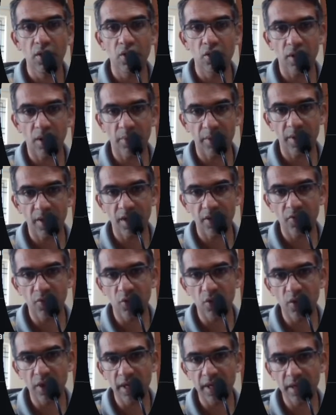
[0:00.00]
okay but if you
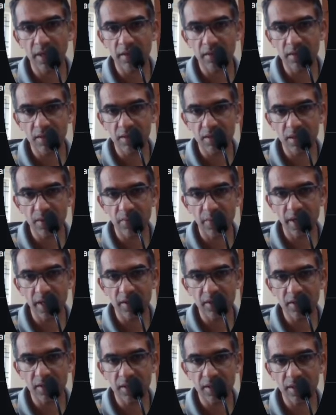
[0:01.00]
look at this
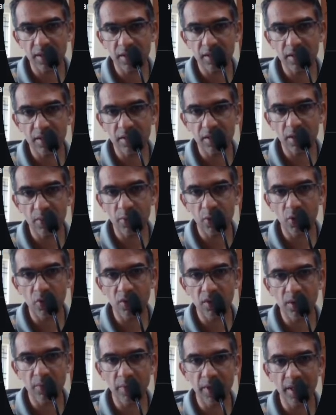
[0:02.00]
image it is about
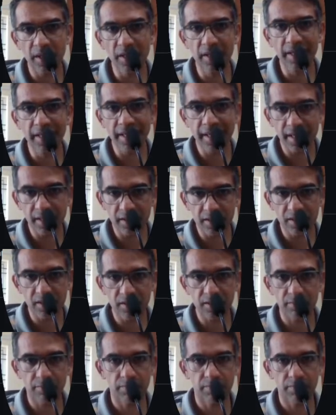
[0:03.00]
some ingredients